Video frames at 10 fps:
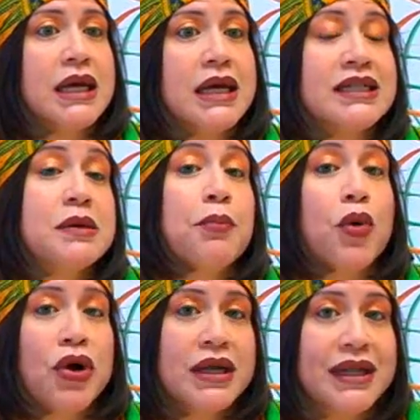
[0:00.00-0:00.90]
It's
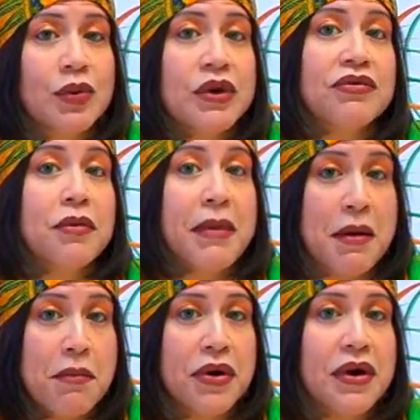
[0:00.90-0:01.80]
important that we
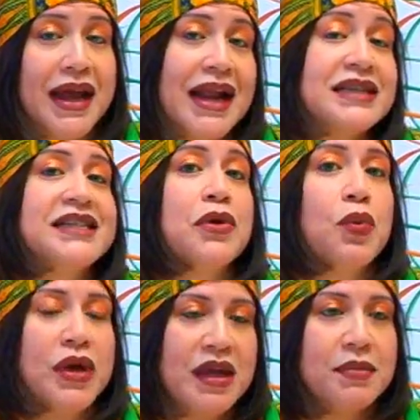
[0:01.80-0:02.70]
remember, and I say
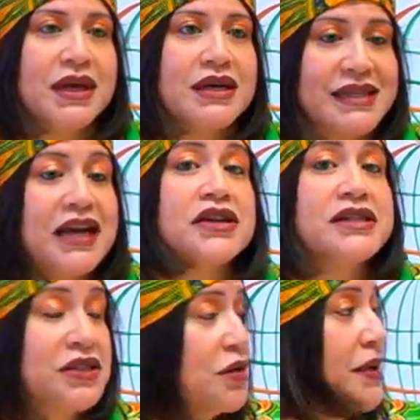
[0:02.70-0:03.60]
we because I
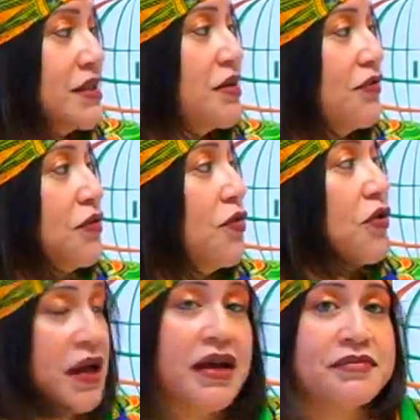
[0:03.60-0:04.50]
consider myself
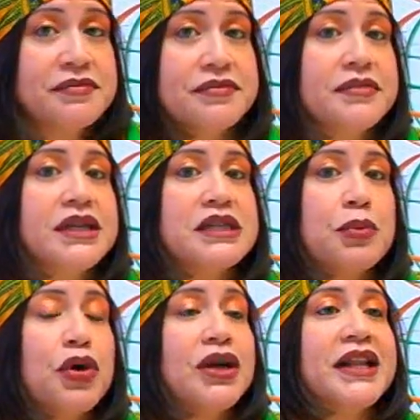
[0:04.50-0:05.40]
Ivoirian. It's
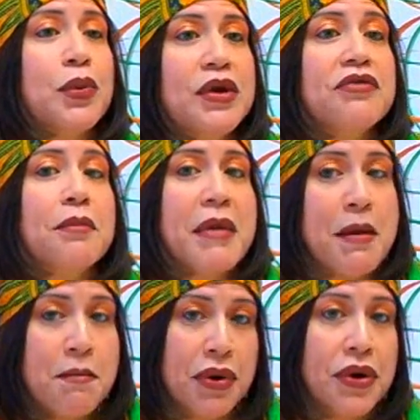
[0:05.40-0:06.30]
important that we
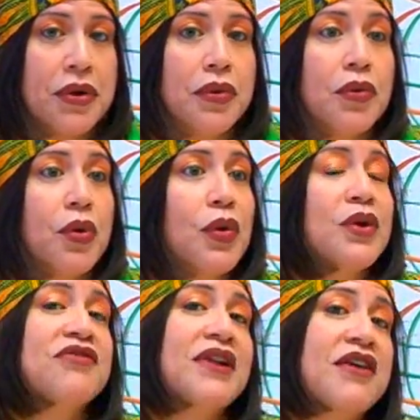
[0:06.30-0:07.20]
remember what
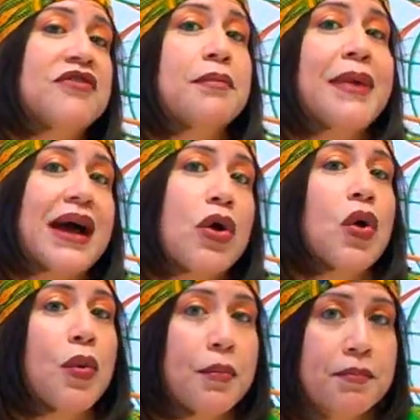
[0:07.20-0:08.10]
we've left back
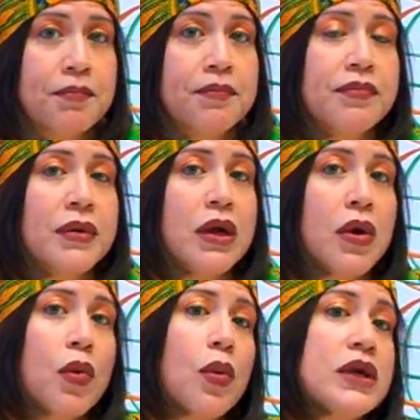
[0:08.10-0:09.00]
home.
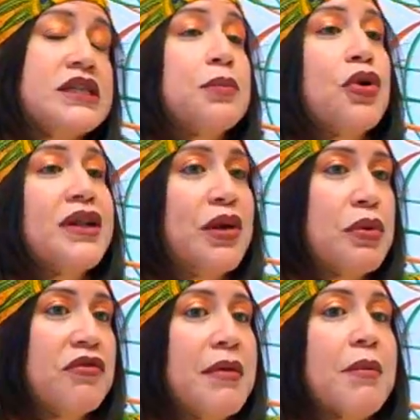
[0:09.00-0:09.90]
It's important that we
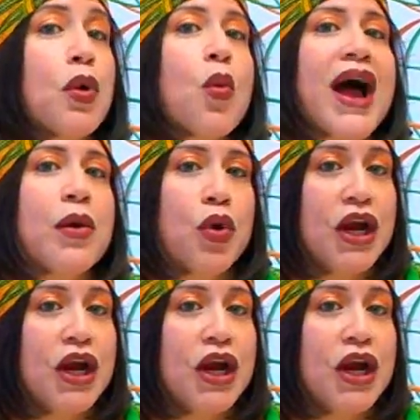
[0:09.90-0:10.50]
remember why we're